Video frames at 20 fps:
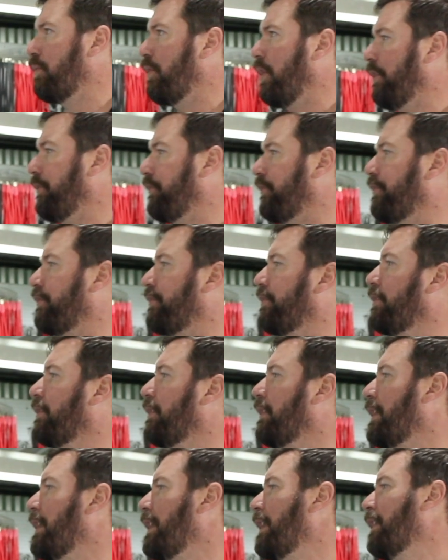watts.
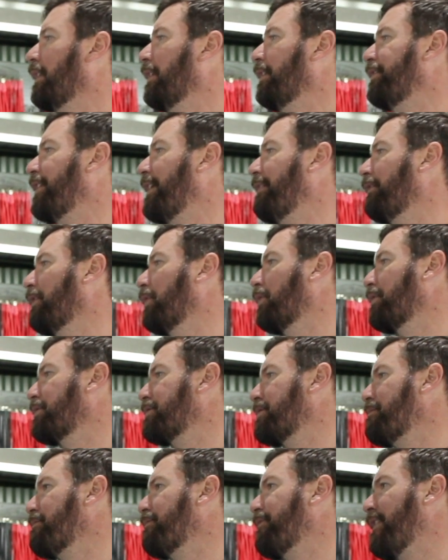Let's have a look
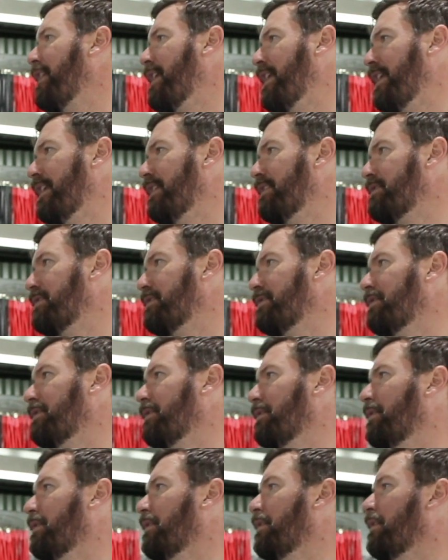at some fans.
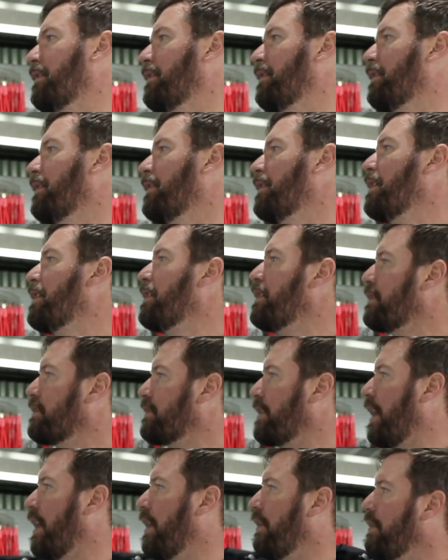
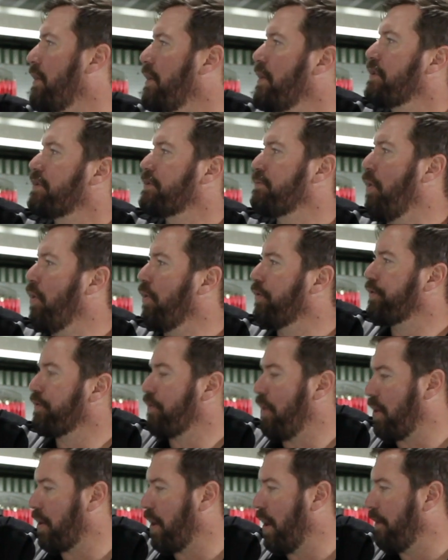So, small
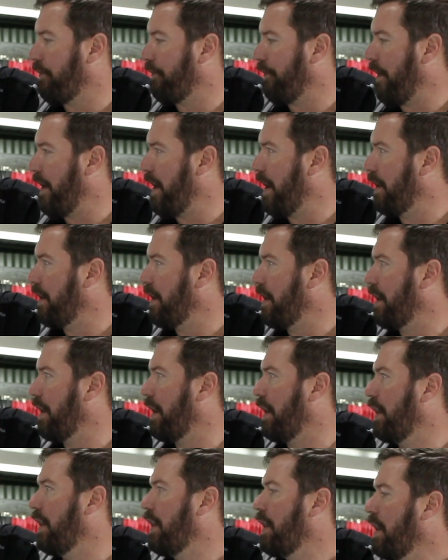Sirocco fan
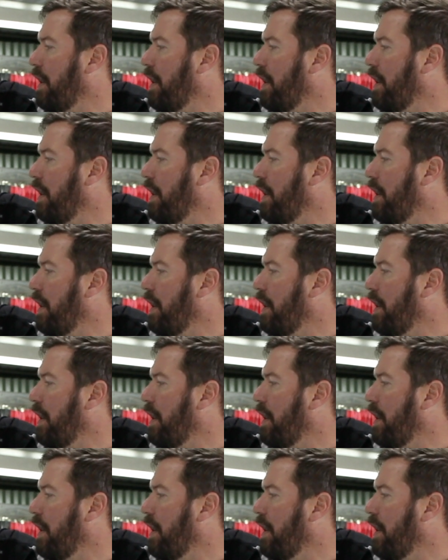here,